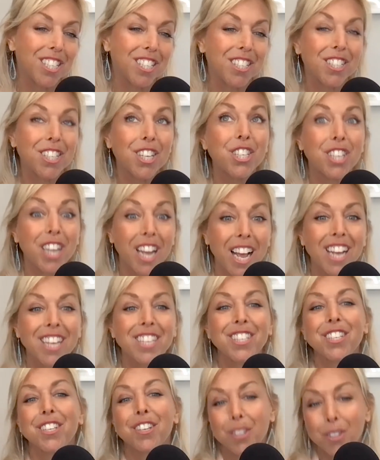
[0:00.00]
such as
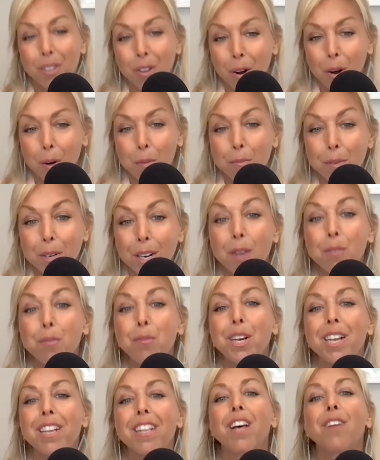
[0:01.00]
an alarm, but I
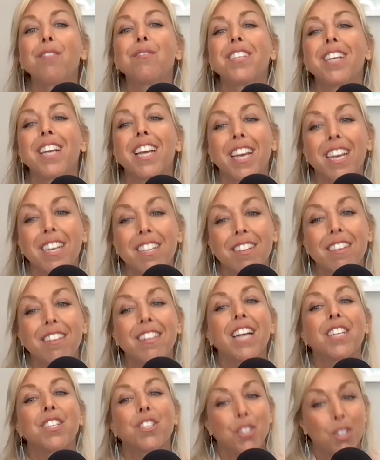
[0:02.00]
would love to add
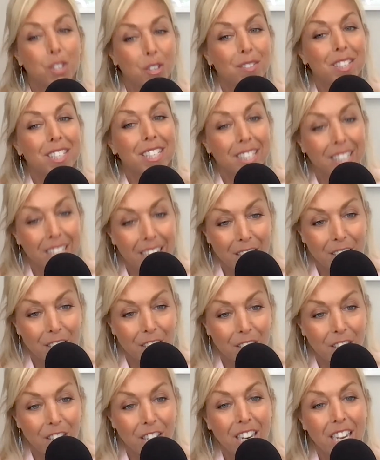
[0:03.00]
that service
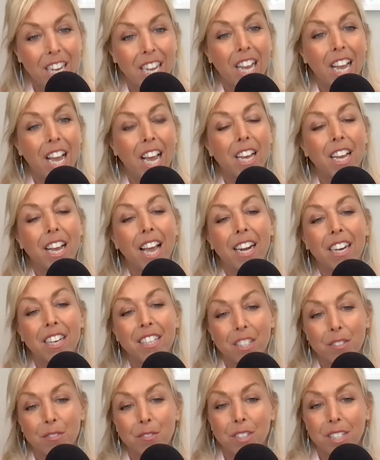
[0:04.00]
later at a
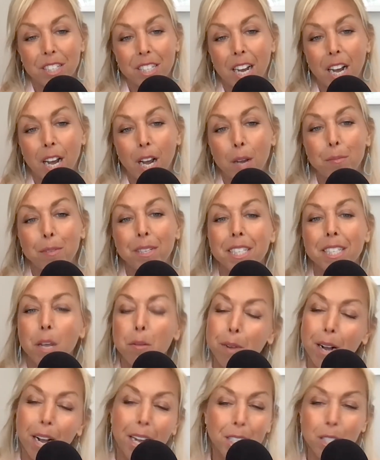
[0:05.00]
different time? Is that
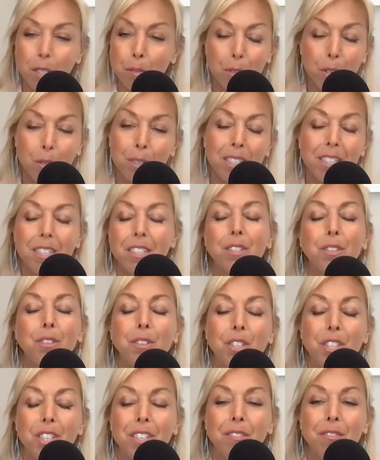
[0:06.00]
possible with a
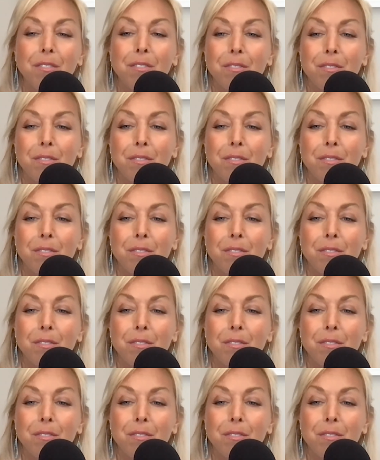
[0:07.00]
solution?